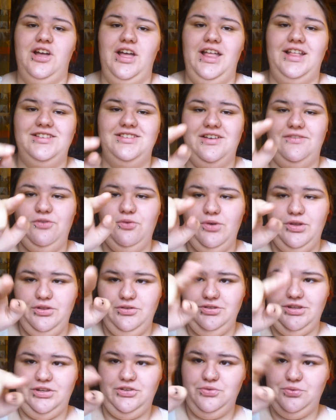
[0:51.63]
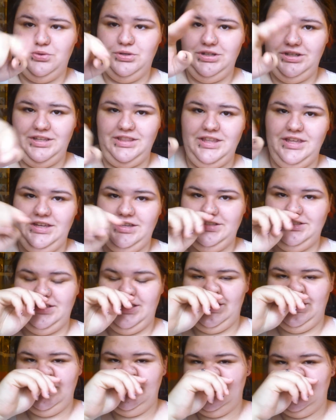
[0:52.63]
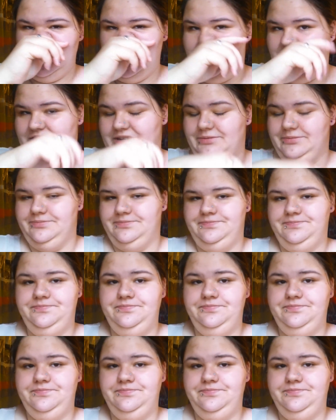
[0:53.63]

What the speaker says: except for one of those like twirly things, is a